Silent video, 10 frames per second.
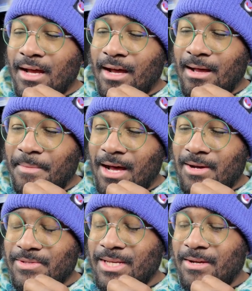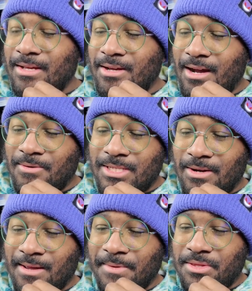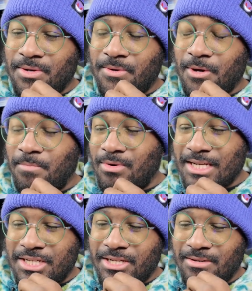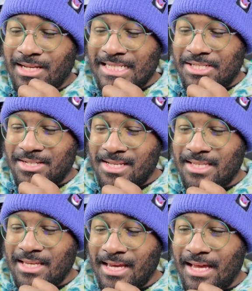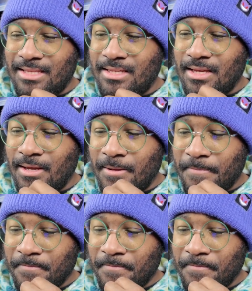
Aqua Tail, another Aqua Tail coming through. No point of shielding just yet.